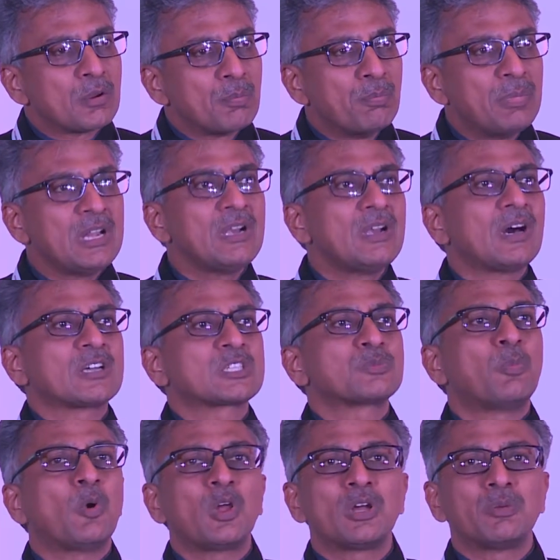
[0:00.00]
Build a
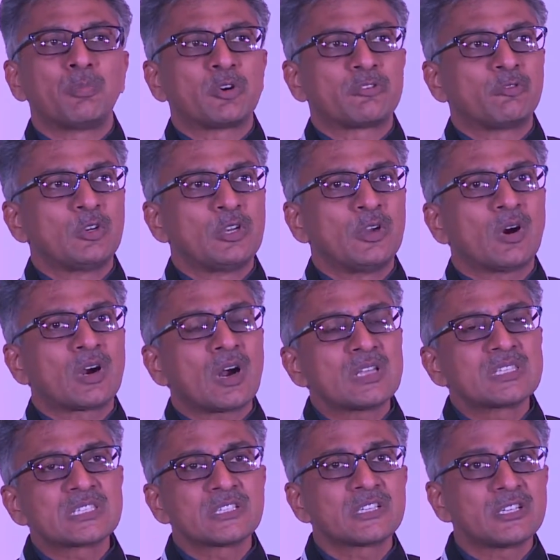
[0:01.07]
smaller portfolio, a
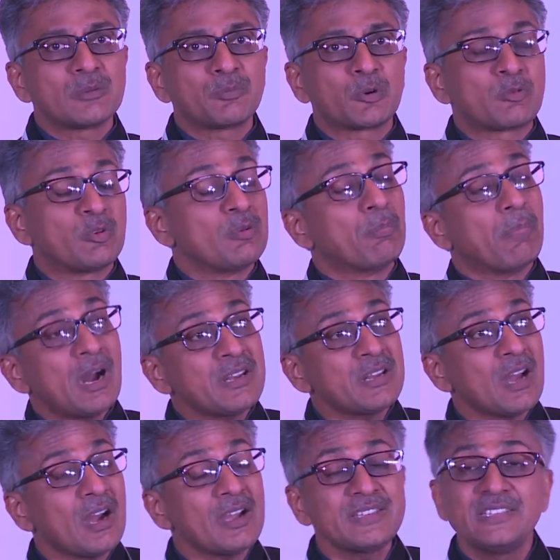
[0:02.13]
concentrated portfolio, but
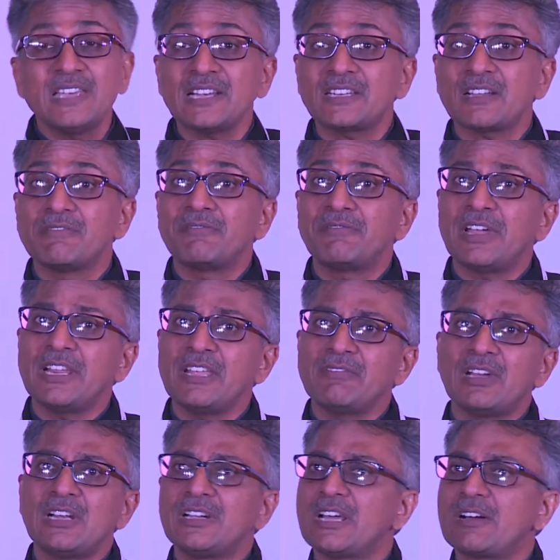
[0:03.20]
yet a very
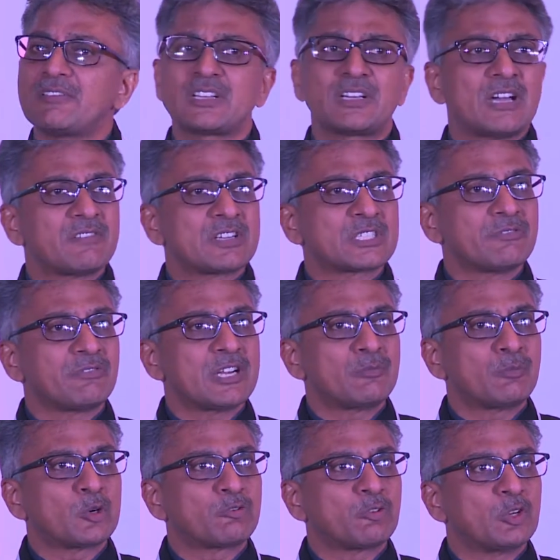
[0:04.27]
well diversified
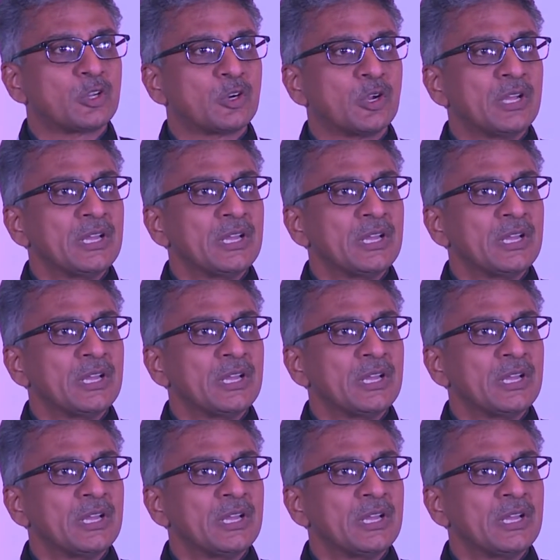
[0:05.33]
portfolio.